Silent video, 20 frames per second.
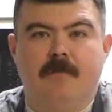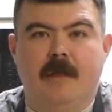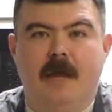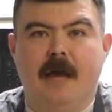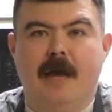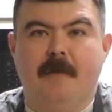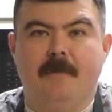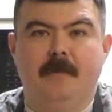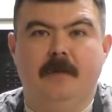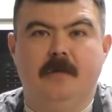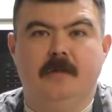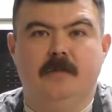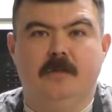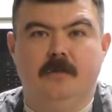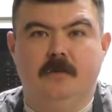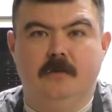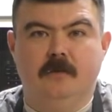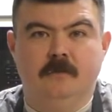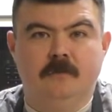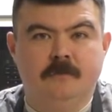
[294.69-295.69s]
Happy
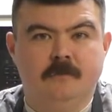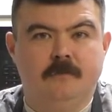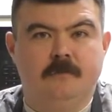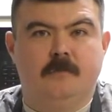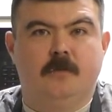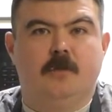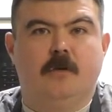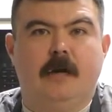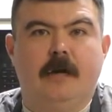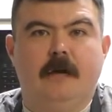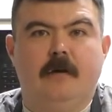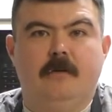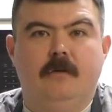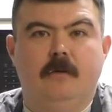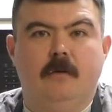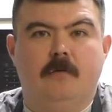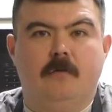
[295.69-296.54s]
to try out new